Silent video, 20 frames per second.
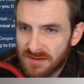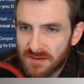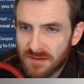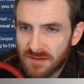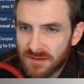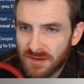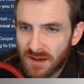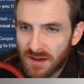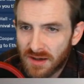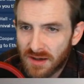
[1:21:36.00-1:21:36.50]

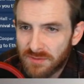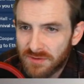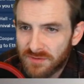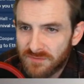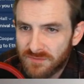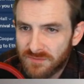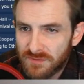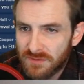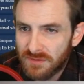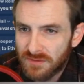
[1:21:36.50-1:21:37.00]
Nah,
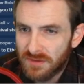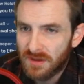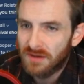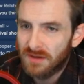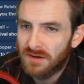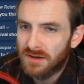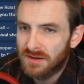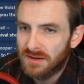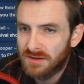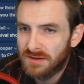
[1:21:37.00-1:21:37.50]
beautiful. All
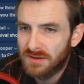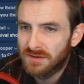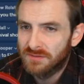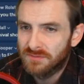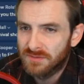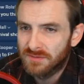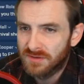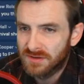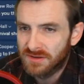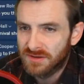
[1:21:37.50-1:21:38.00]
right, no,
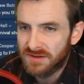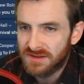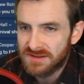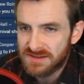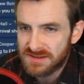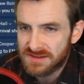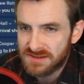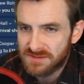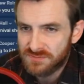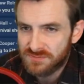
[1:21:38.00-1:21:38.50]
look at
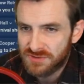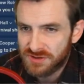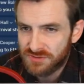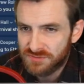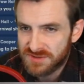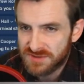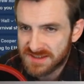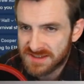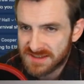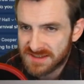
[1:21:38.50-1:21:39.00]
this. Good
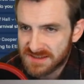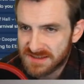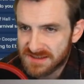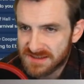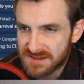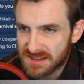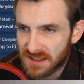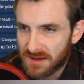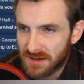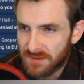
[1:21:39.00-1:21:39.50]

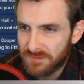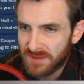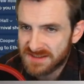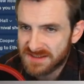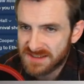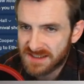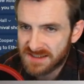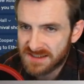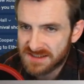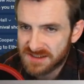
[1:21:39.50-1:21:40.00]
resistance. I'm not
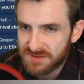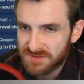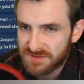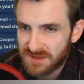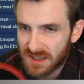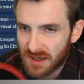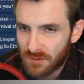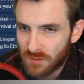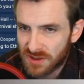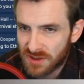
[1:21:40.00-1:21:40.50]
saying it's here
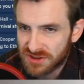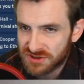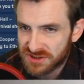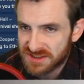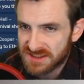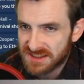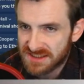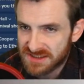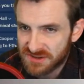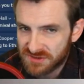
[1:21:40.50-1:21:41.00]
now. Watch your
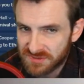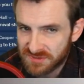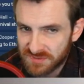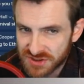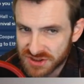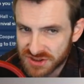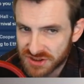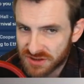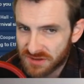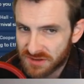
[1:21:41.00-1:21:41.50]
sticks though to be
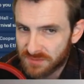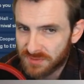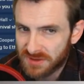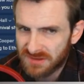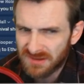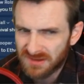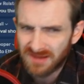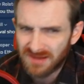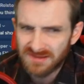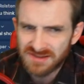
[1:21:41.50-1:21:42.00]
sure, but
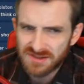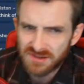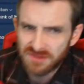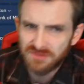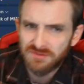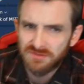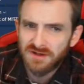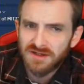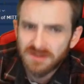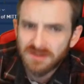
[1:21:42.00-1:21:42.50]
no, it's
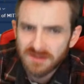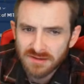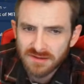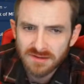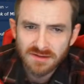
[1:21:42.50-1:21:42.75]
looking great.